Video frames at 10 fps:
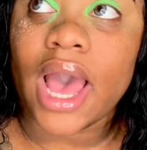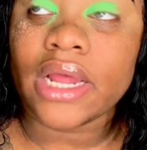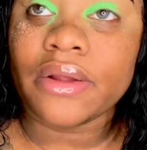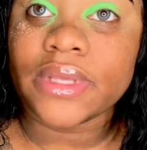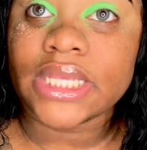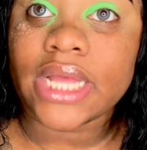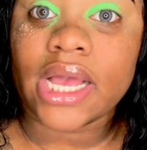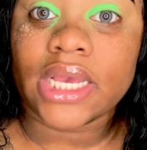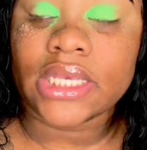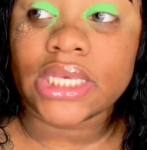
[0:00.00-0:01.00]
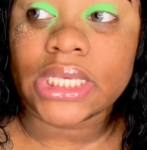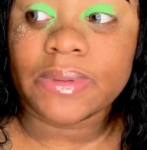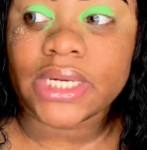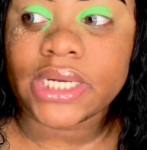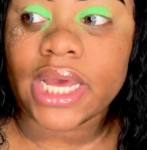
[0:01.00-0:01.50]
I know it's not easy,
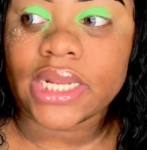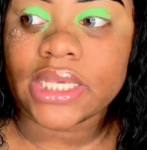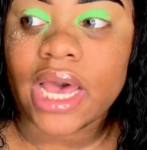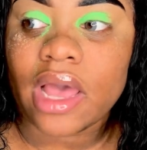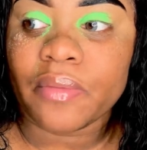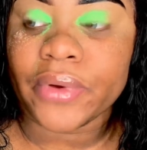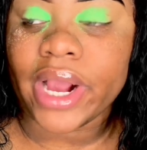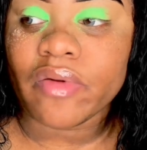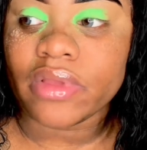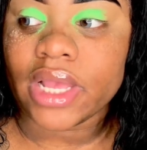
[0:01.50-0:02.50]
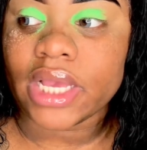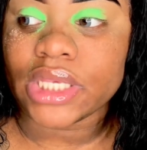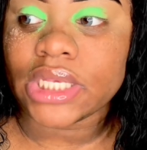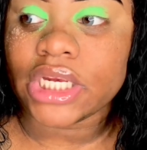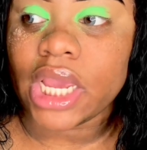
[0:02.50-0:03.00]
especially at a time where everything
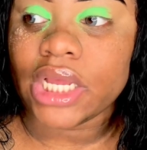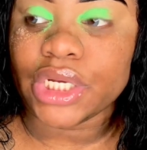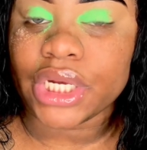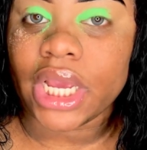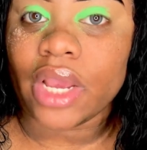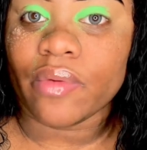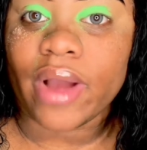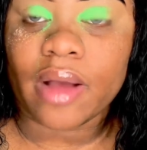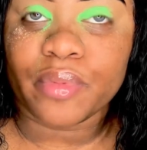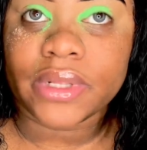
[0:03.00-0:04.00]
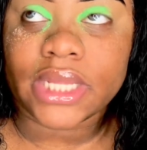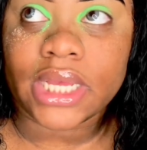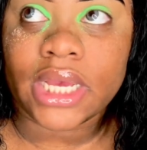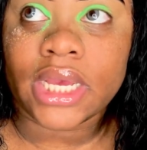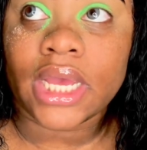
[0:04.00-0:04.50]
is changing
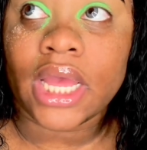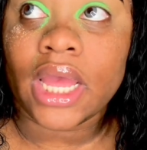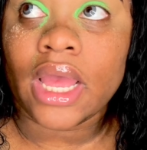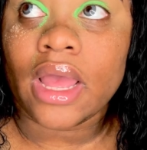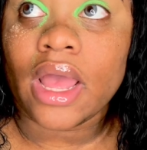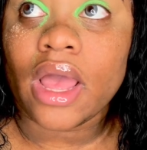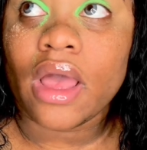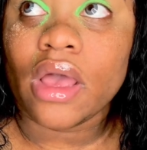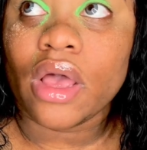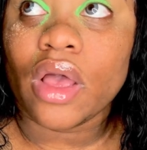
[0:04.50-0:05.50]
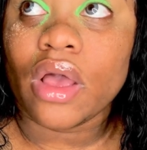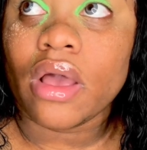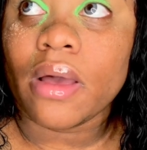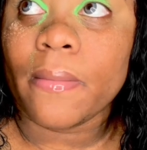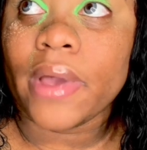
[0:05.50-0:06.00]
rapidly.
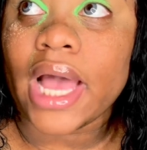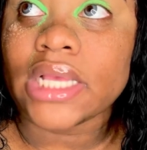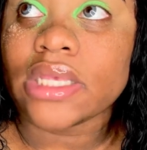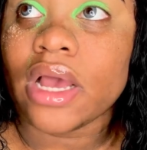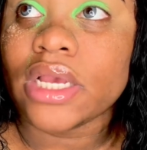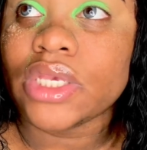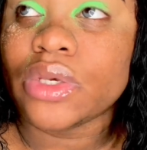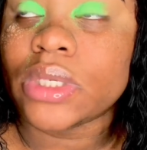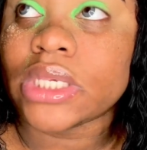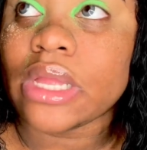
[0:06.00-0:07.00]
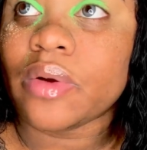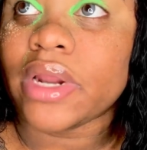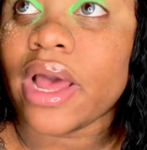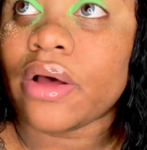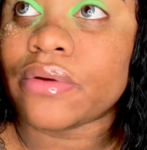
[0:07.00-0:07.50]
But as long as you slow
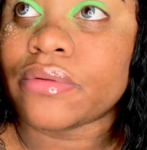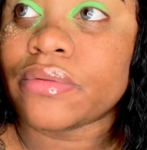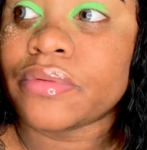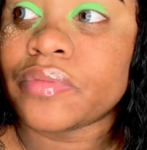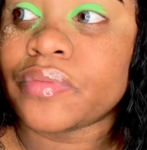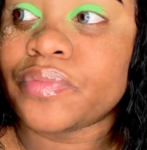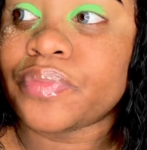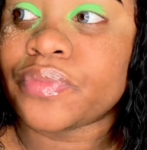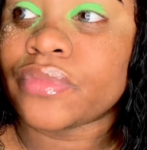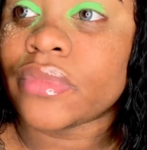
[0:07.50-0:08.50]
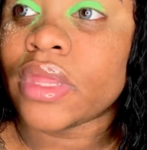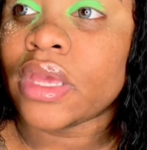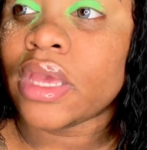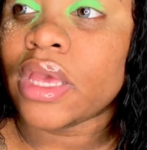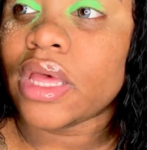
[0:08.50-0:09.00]
down
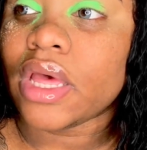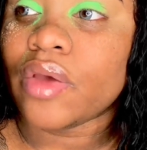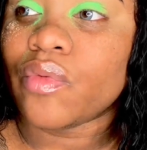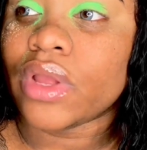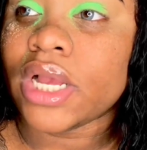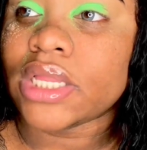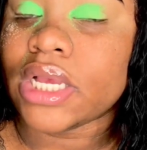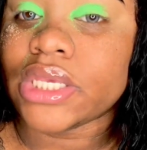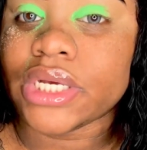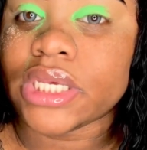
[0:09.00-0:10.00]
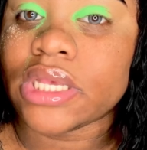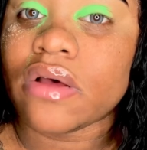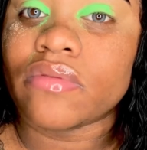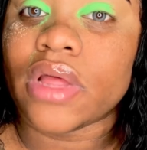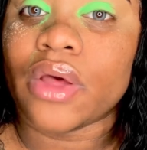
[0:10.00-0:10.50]
and really think to
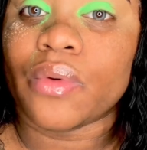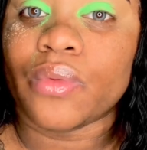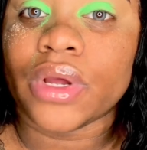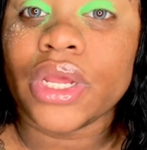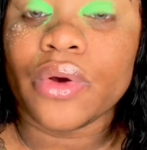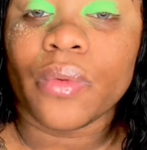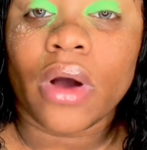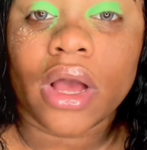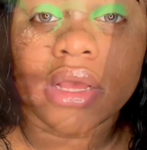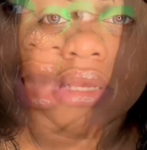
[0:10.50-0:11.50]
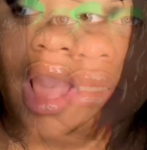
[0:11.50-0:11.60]
yourself, like, what do you want?